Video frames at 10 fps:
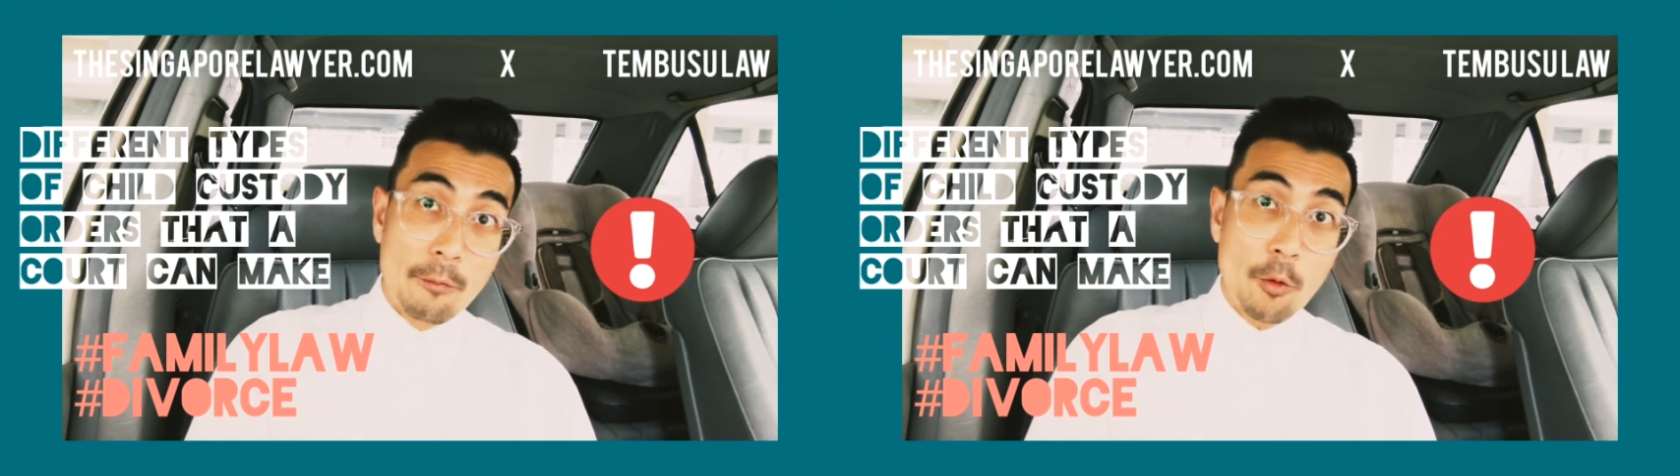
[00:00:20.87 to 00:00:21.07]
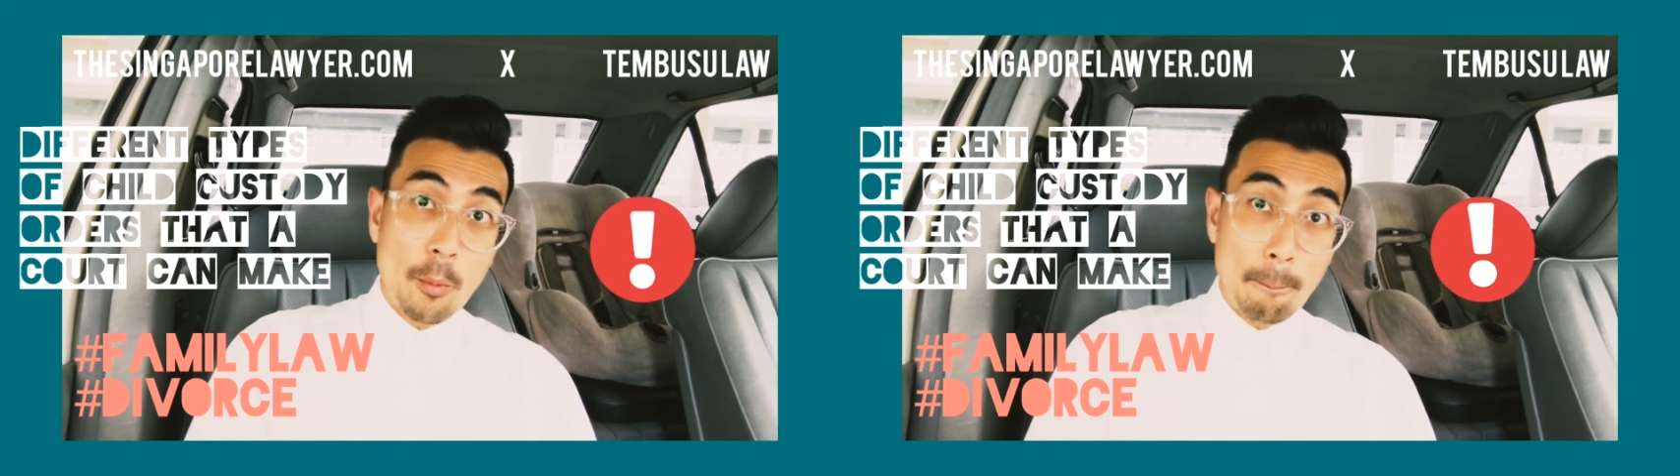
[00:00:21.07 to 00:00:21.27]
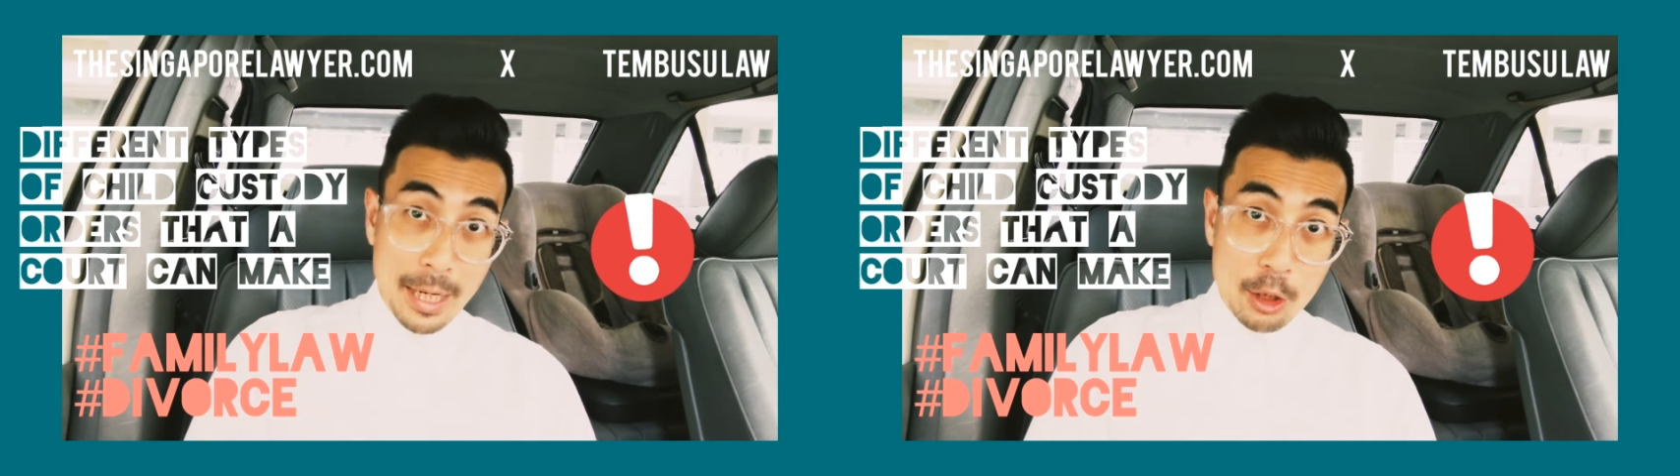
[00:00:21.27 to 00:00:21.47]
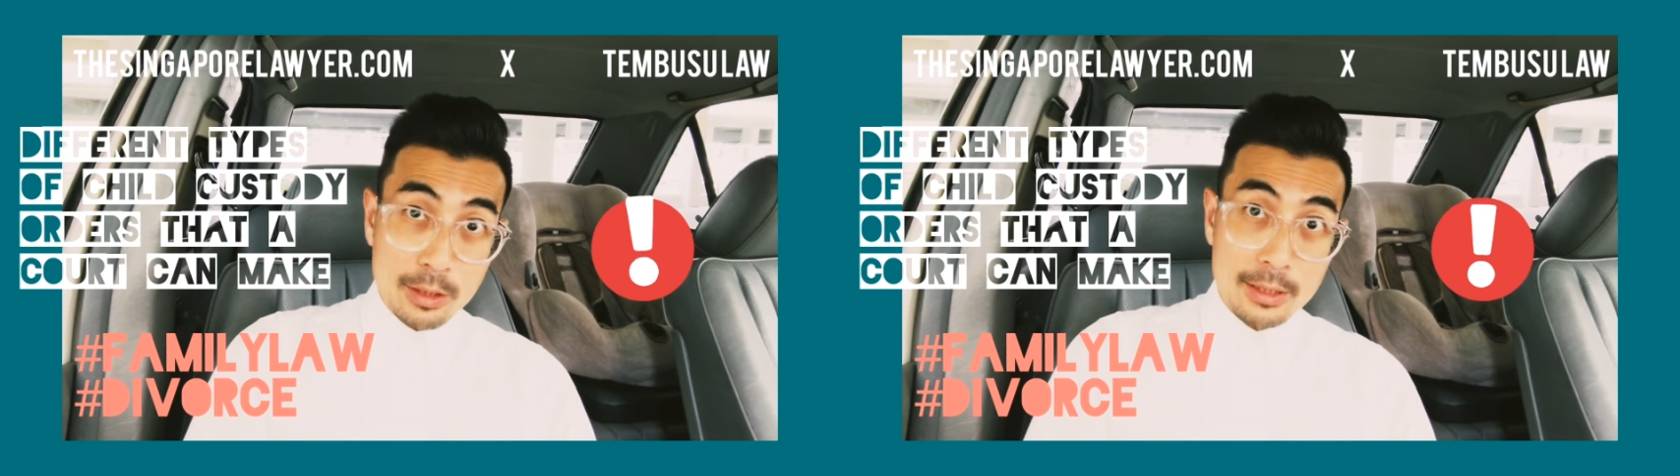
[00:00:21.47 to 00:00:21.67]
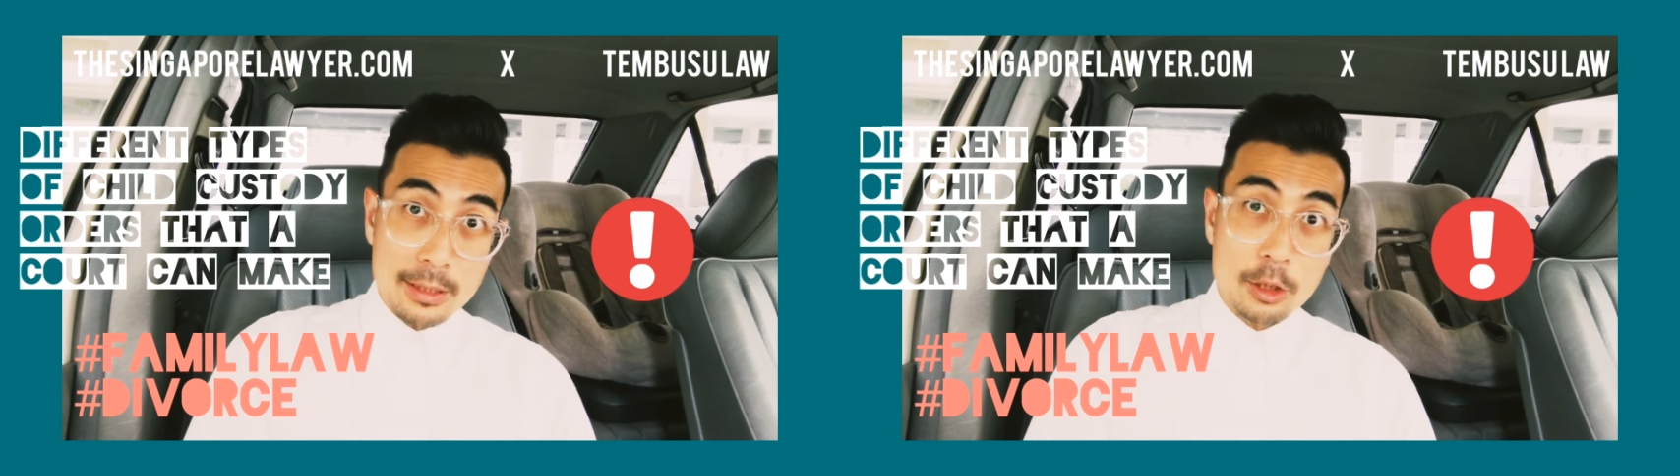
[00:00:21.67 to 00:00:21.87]
for
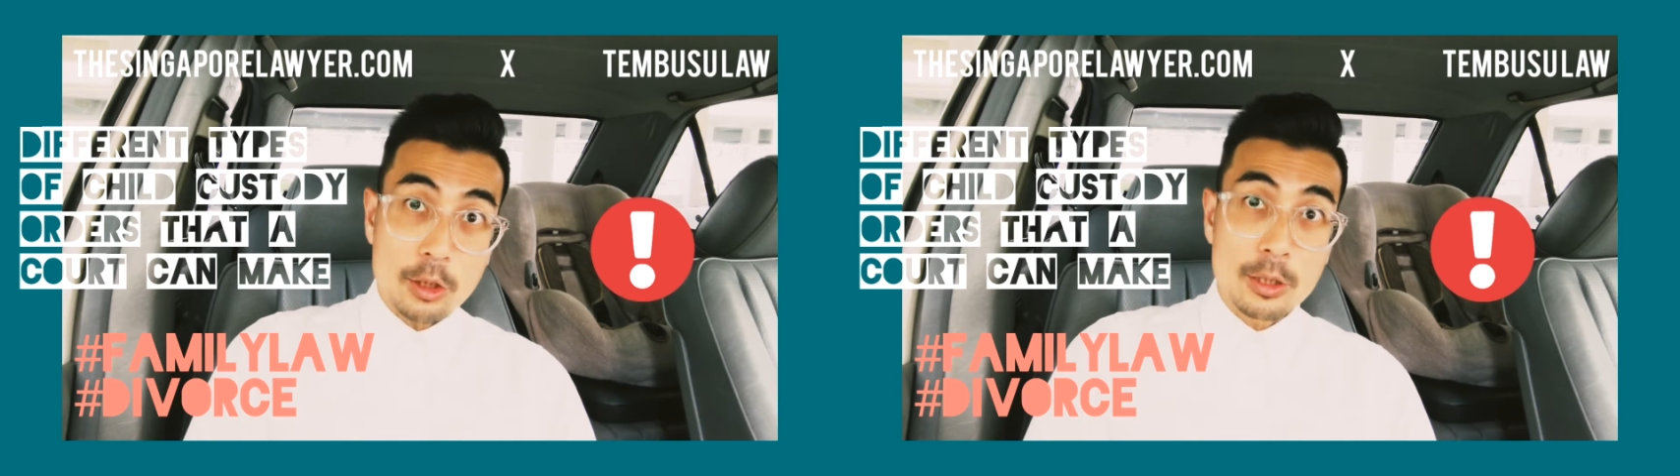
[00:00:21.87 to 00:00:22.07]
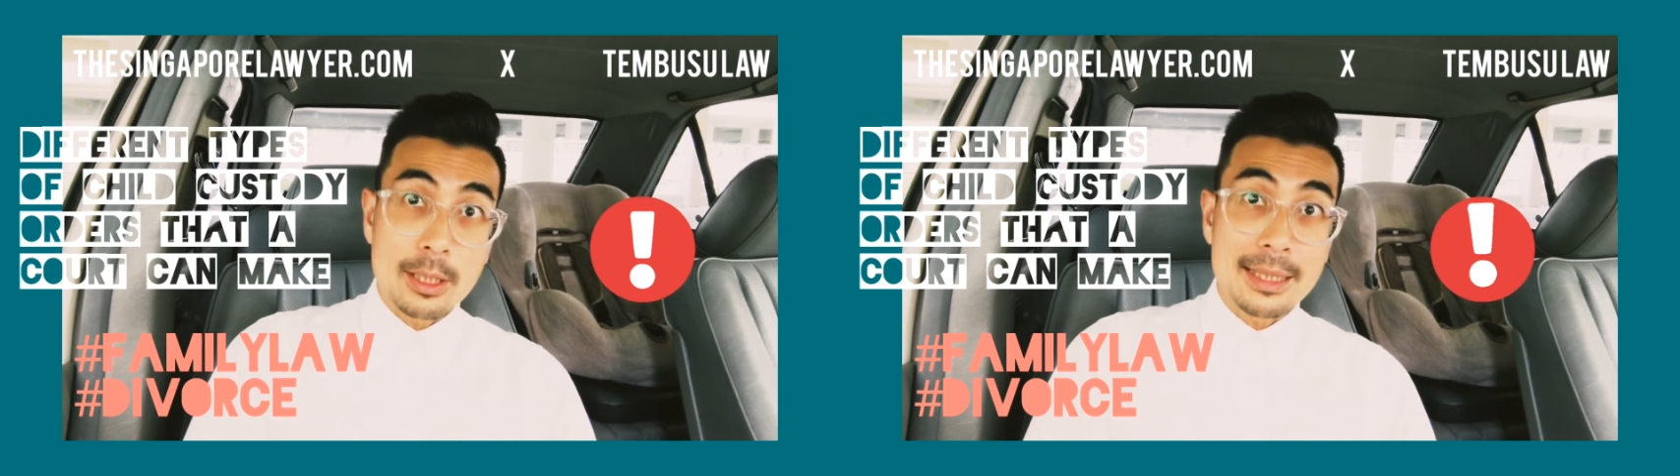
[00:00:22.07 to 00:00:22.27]
major decisions